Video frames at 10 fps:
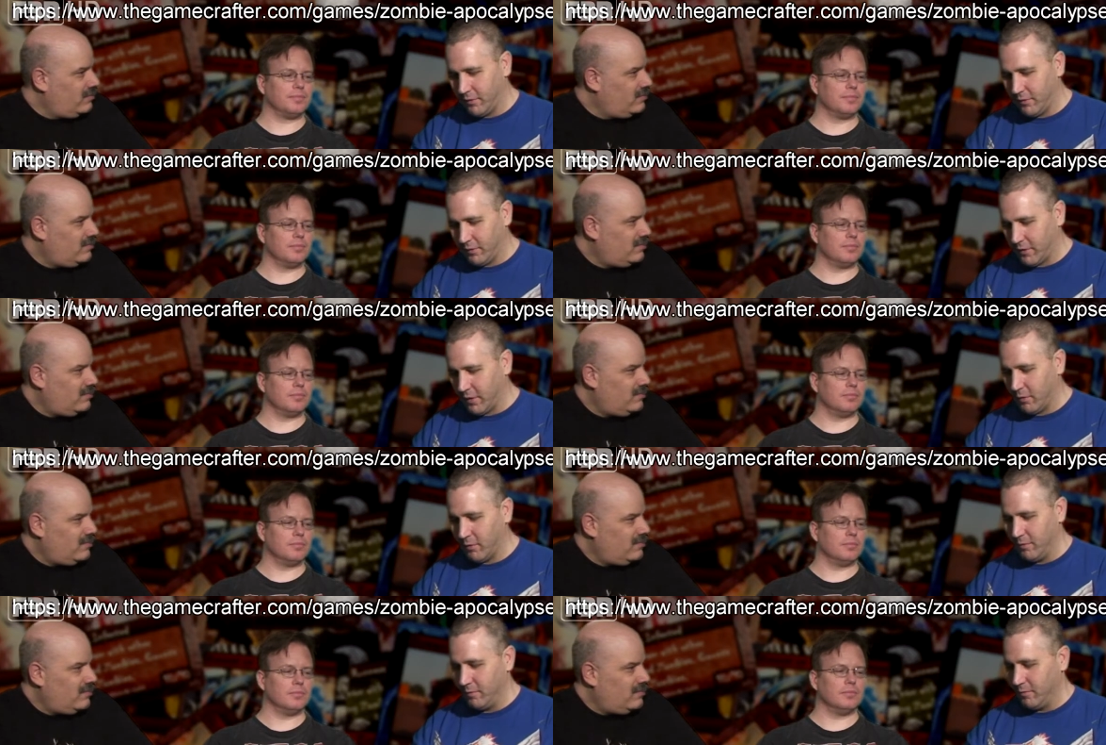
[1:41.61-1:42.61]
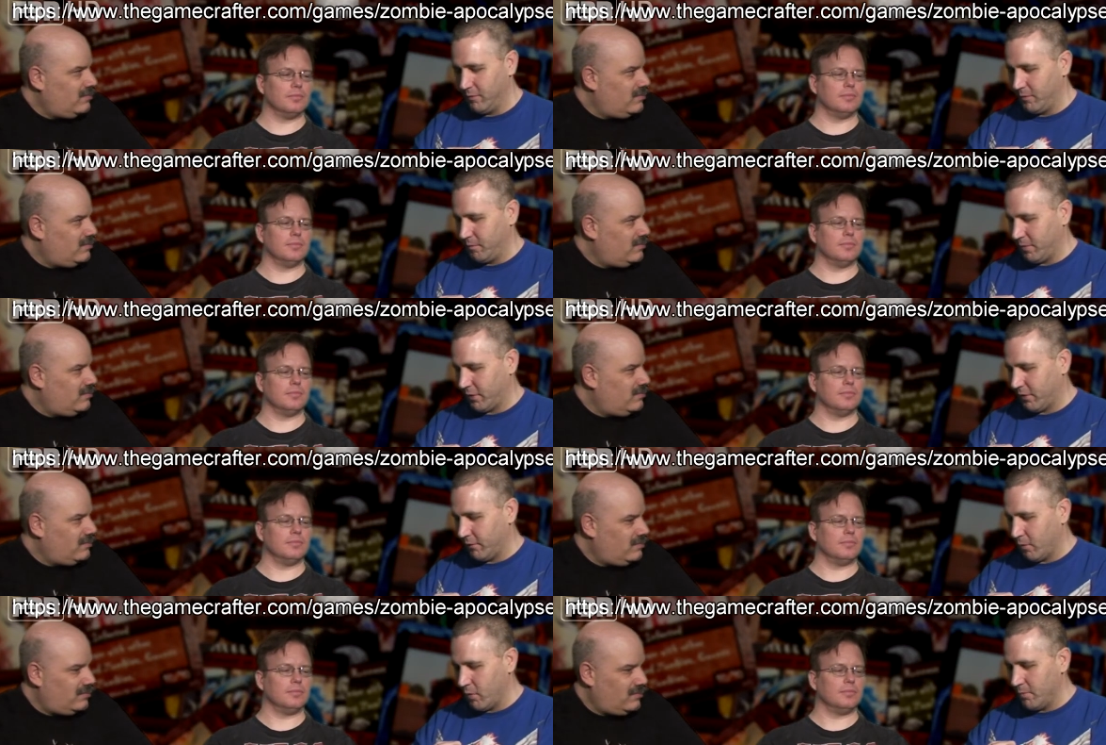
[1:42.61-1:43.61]
Speaker 1: She's got a picture
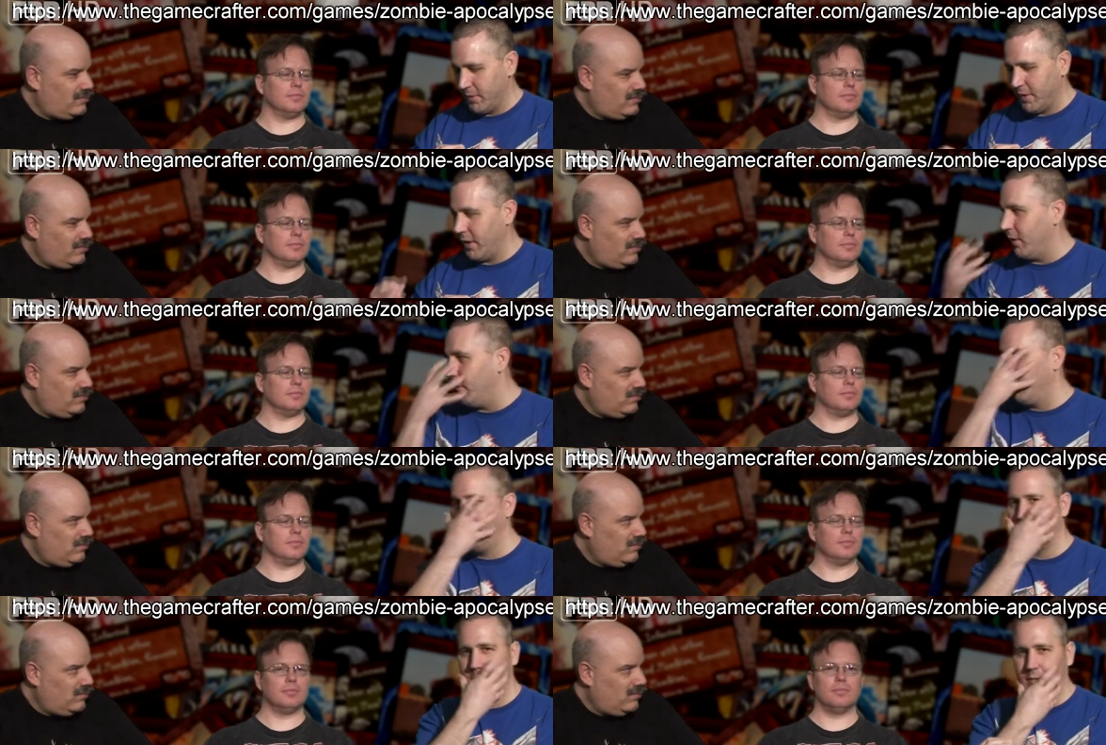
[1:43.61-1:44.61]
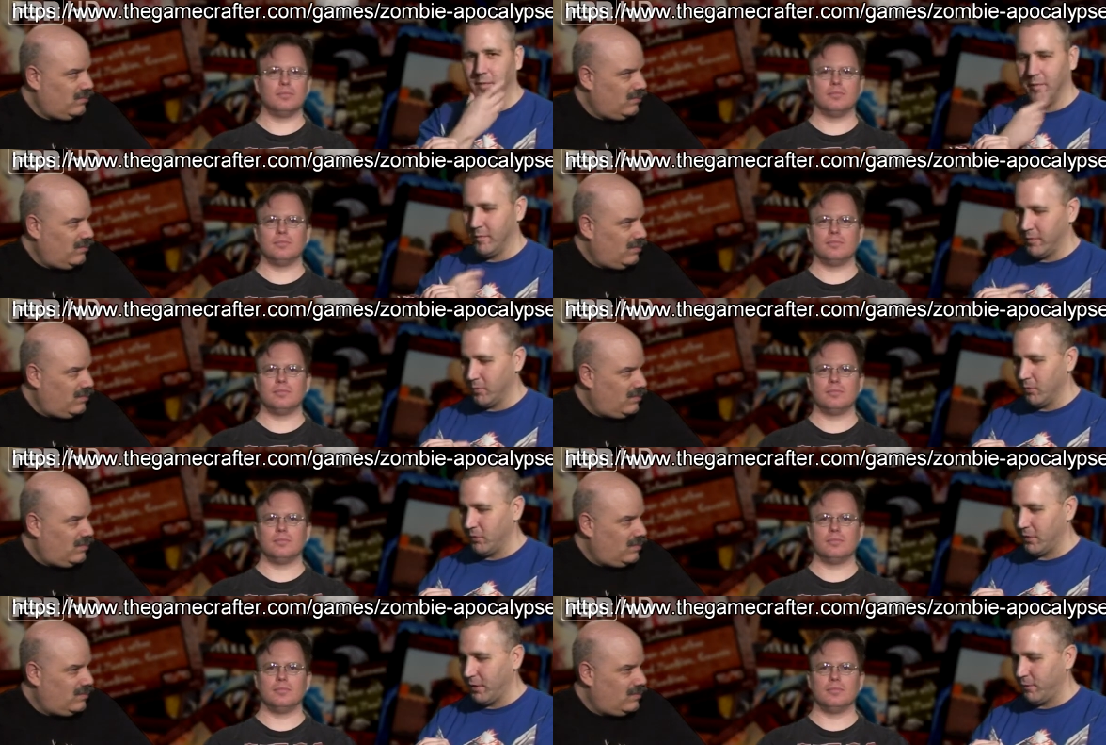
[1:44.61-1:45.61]
of a woman there with
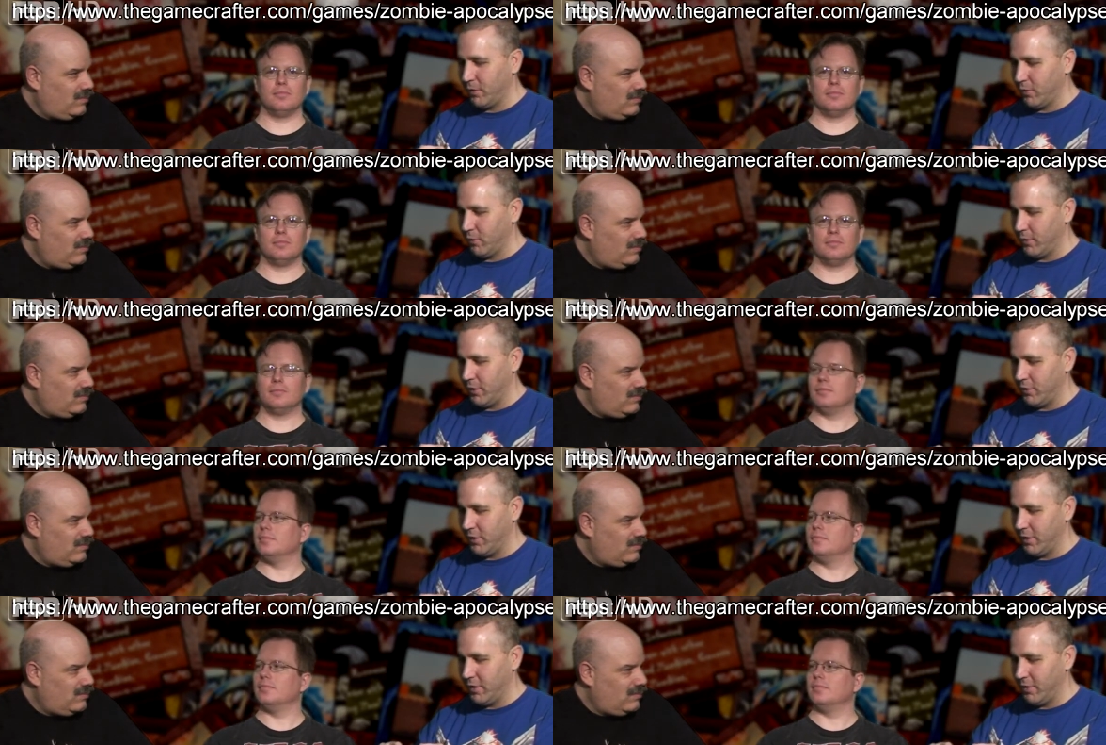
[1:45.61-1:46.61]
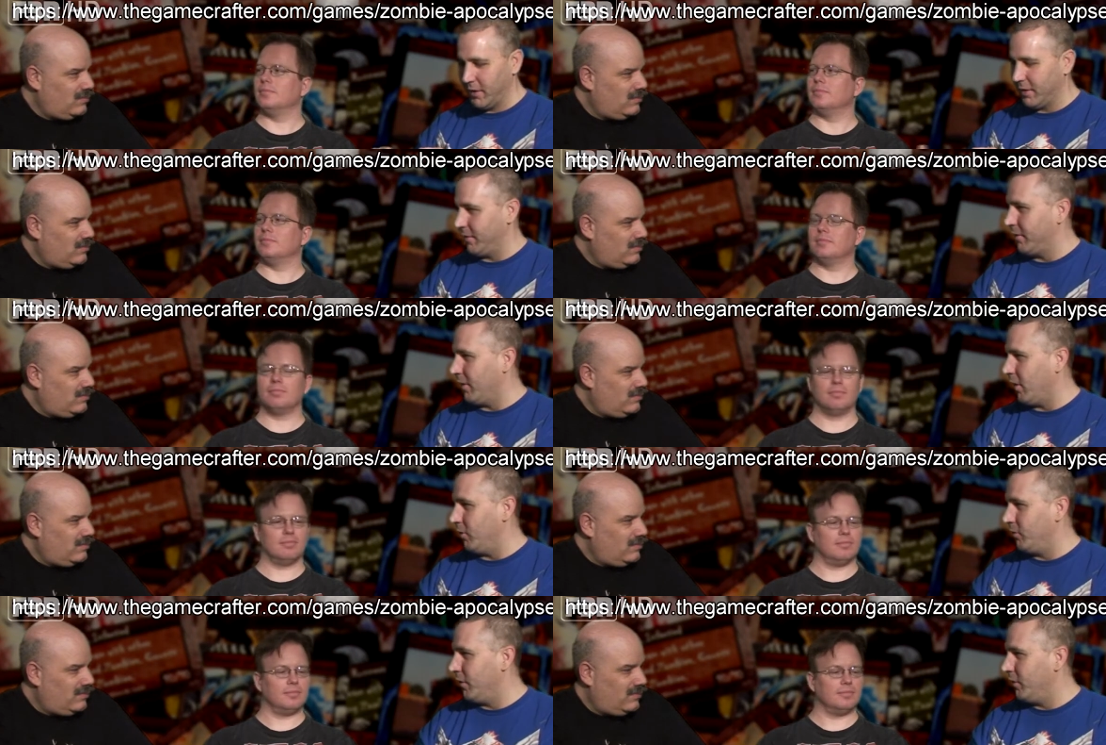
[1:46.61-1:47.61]
gross stuff all over her chin and like
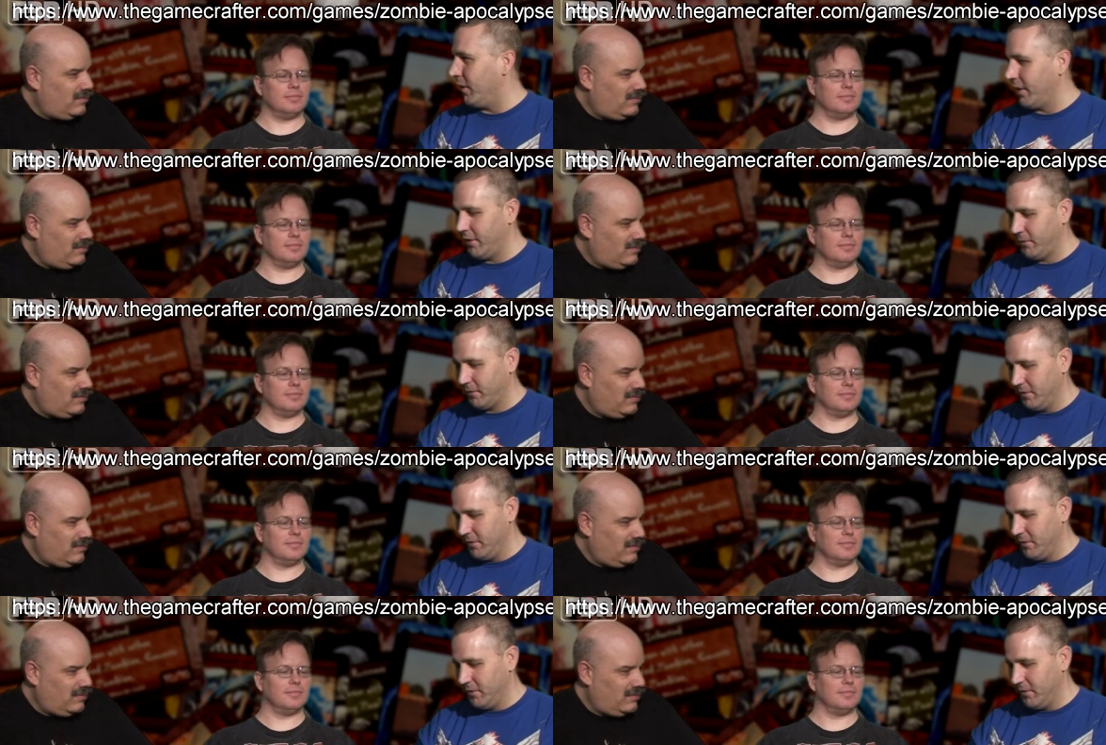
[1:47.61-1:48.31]
hollowed-out eyes.